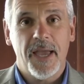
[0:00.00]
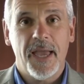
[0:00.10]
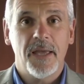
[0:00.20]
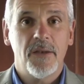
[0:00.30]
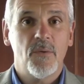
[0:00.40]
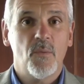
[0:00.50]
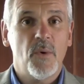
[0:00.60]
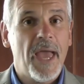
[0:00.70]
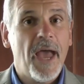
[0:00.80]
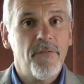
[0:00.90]
and we
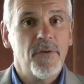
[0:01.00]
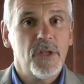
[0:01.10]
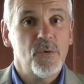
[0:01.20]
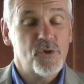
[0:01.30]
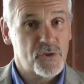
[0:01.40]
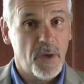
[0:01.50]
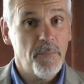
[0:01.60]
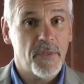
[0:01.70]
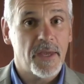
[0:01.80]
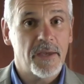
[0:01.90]
have to use
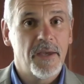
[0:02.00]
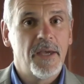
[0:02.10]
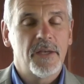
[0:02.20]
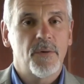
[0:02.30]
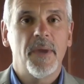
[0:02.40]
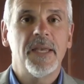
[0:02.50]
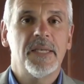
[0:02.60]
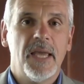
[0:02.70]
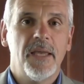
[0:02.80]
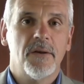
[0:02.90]
something to
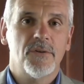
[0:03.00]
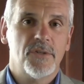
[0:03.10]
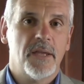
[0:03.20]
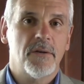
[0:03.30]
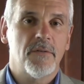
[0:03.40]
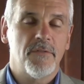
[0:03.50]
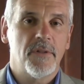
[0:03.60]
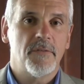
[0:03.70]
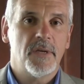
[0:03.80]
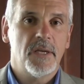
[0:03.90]
maintain our standard of
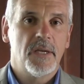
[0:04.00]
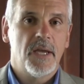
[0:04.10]
living,